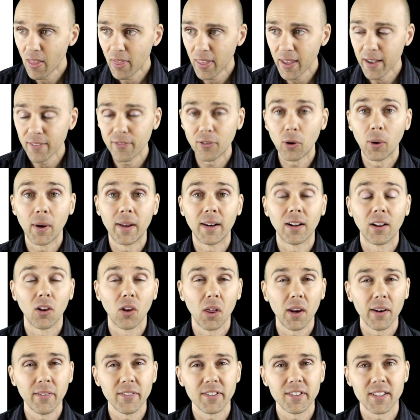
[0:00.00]
Therefore, in a
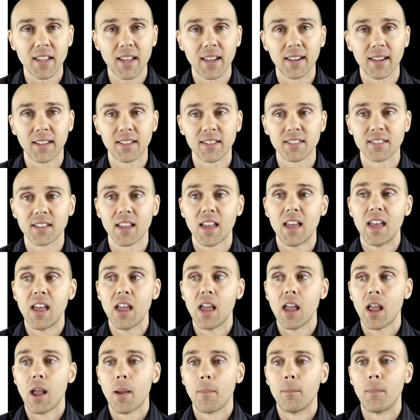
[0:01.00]
lot of settings,
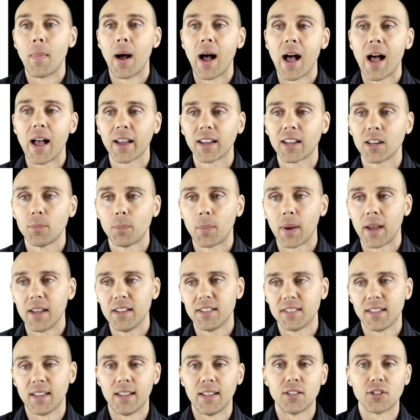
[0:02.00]

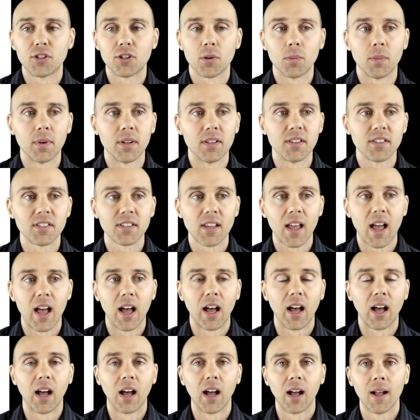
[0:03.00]
market-based instruments
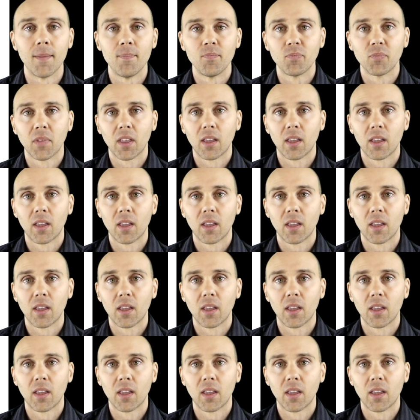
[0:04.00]
are